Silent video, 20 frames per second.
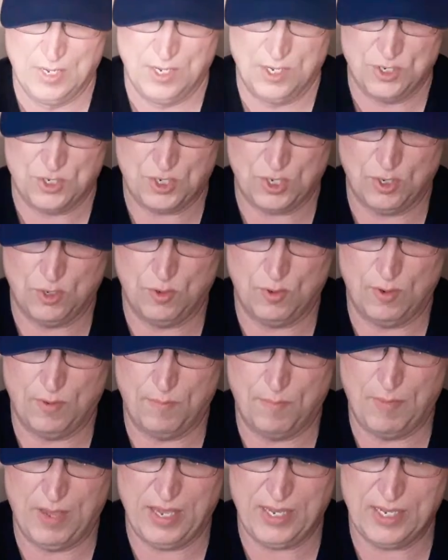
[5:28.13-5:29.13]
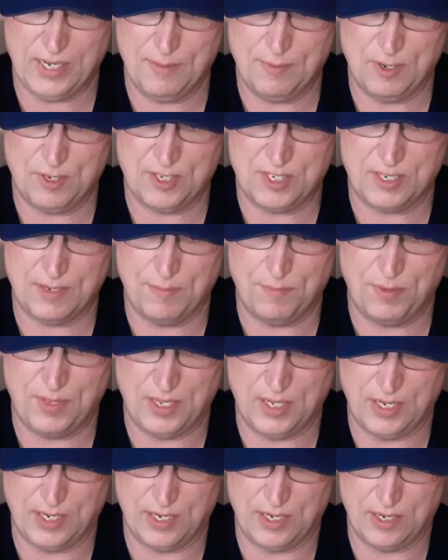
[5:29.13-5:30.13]
so make it about
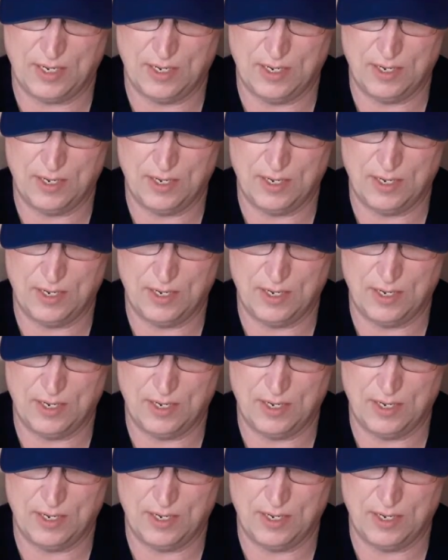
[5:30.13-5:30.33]
something